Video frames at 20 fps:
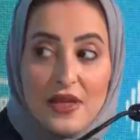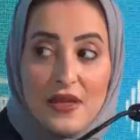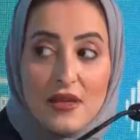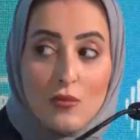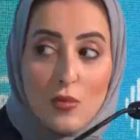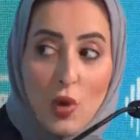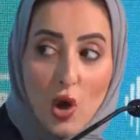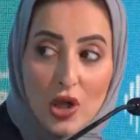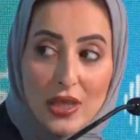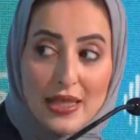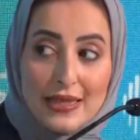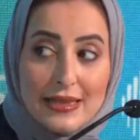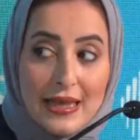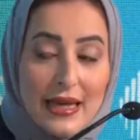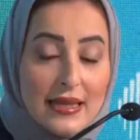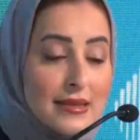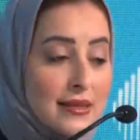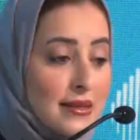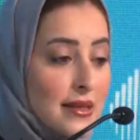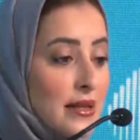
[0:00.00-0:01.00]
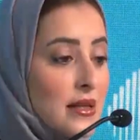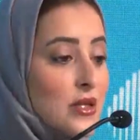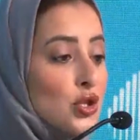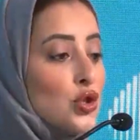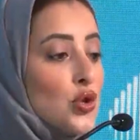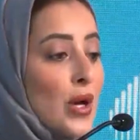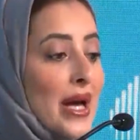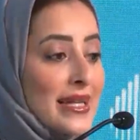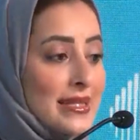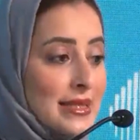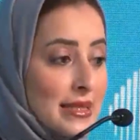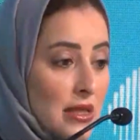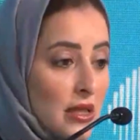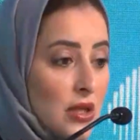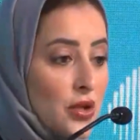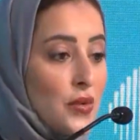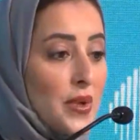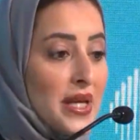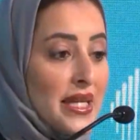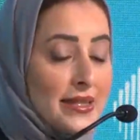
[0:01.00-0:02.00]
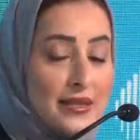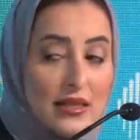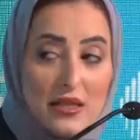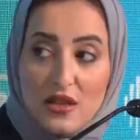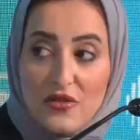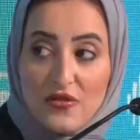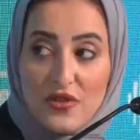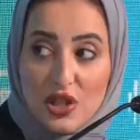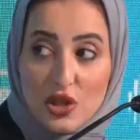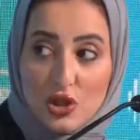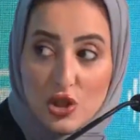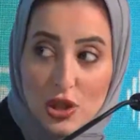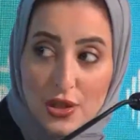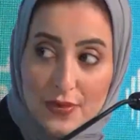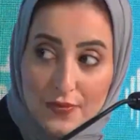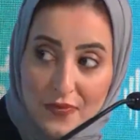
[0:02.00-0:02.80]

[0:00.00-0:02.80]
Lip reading: market testing to accelerate innovation.